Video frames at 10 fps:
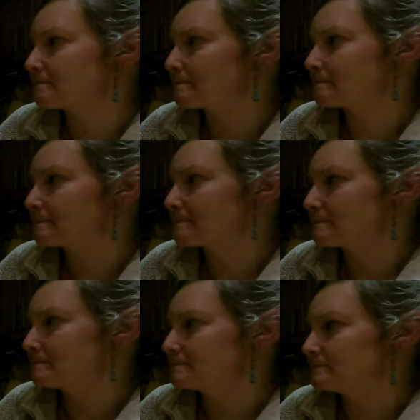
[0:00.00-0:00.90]

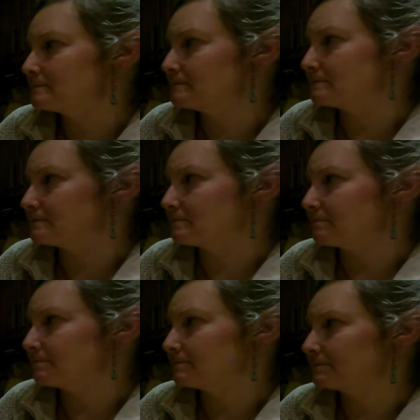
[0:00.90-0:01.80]

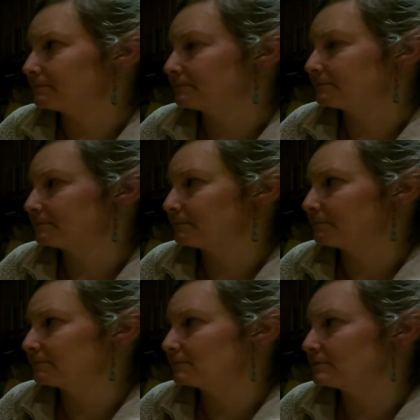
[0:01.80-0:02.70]

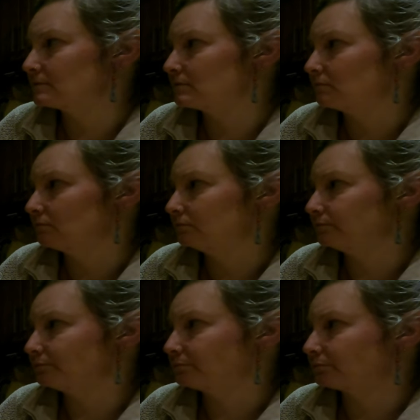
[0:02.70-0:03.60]

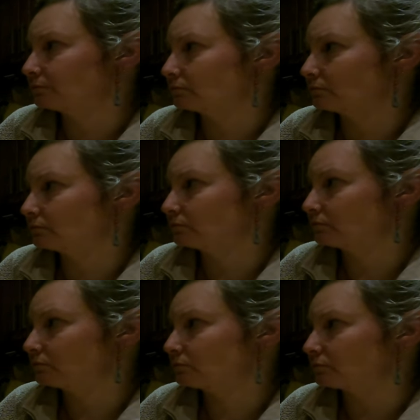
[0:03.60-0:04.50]

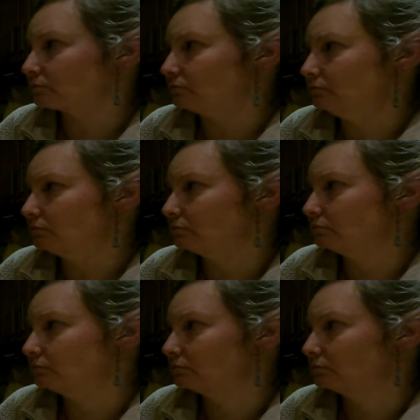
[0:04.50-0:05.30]
(silent)